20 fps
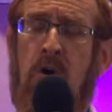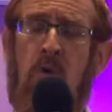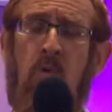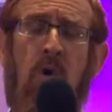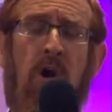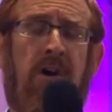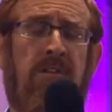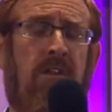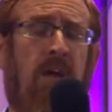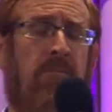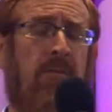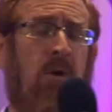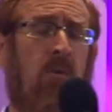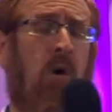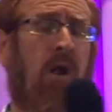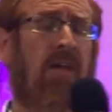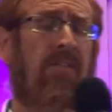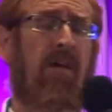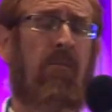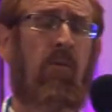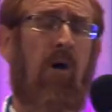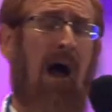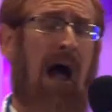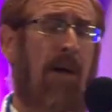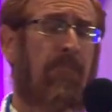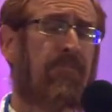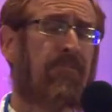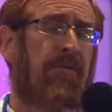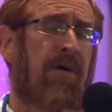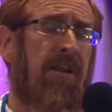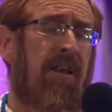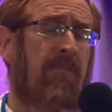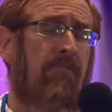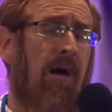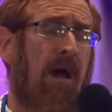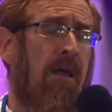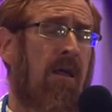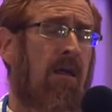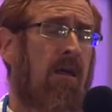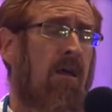who worked on me, one of them operated
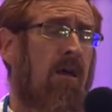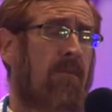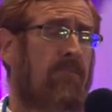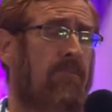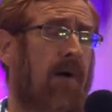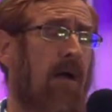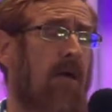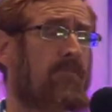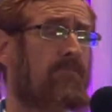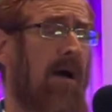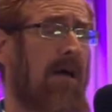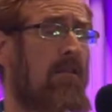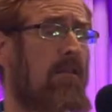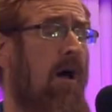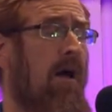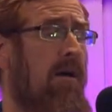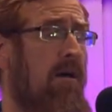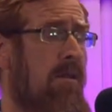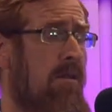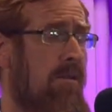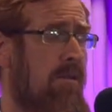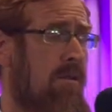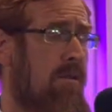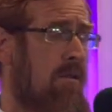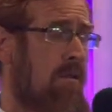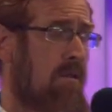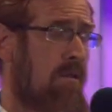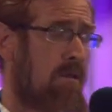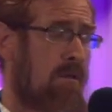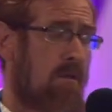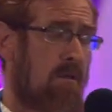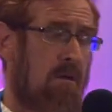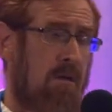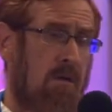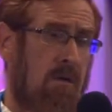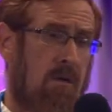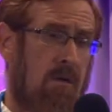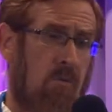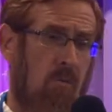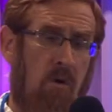my, my, my lungs,
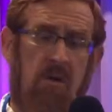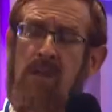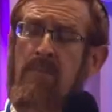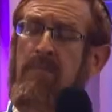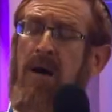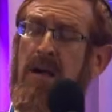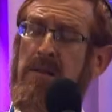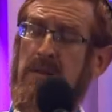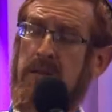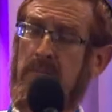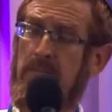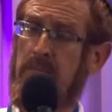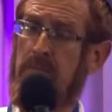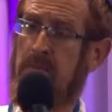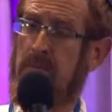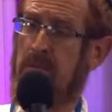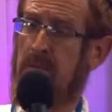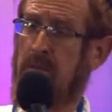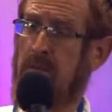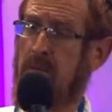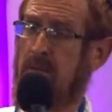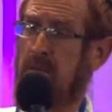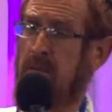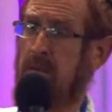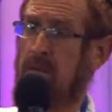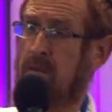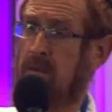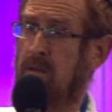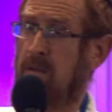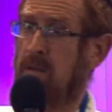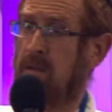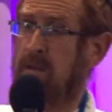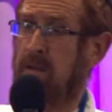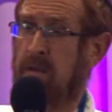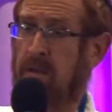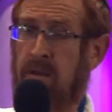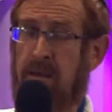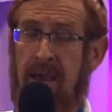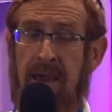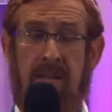was a Muslim.
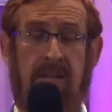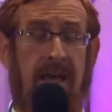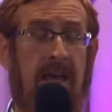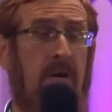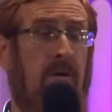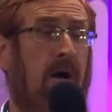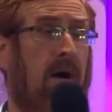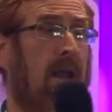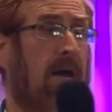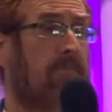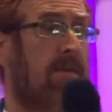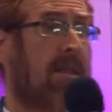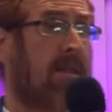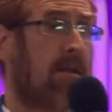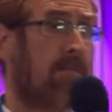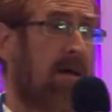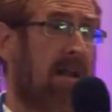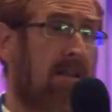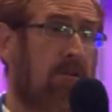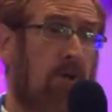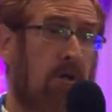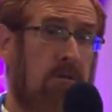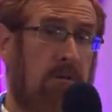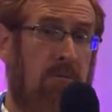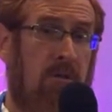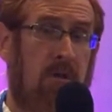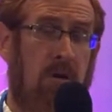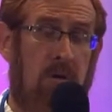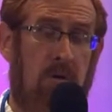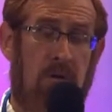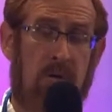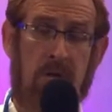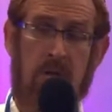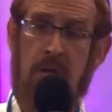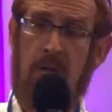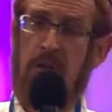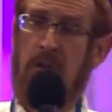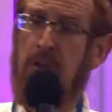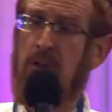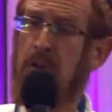And later on, I met him and I told him, You know,
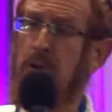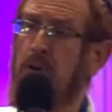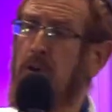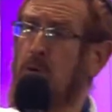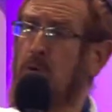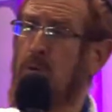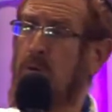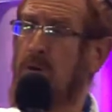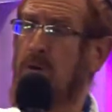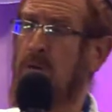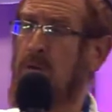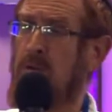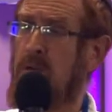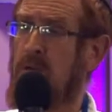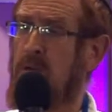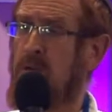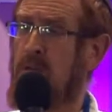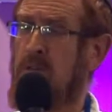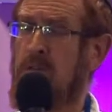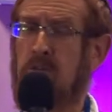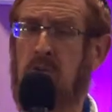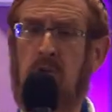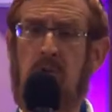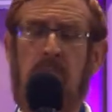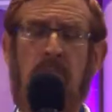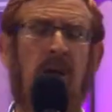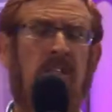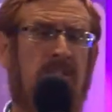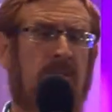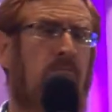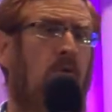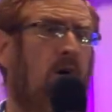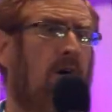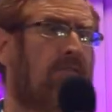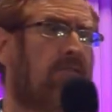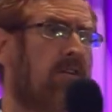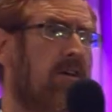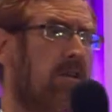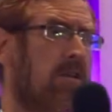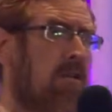you do much more
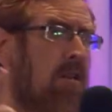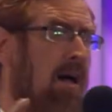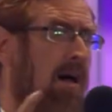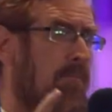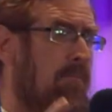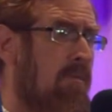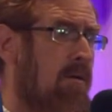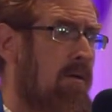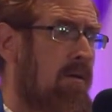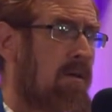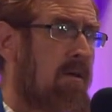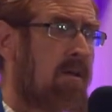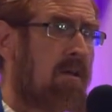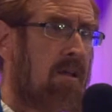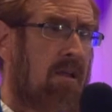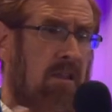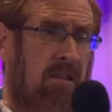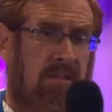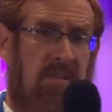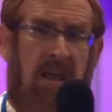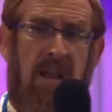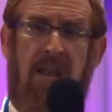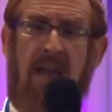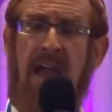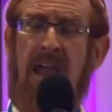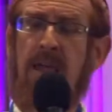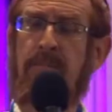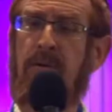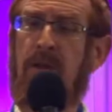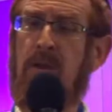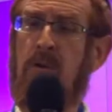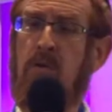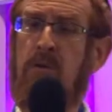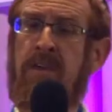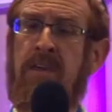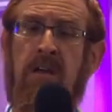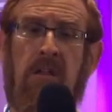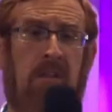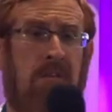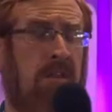for Islam than anybody who
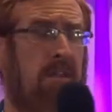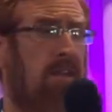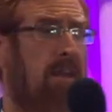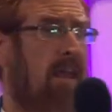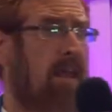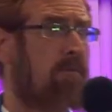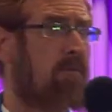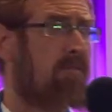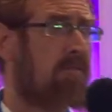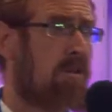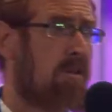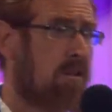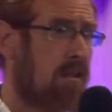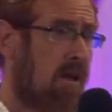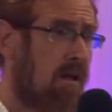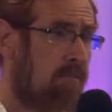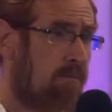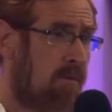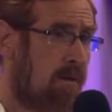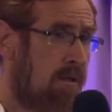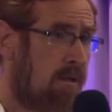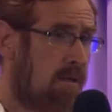kills in the name of Islam.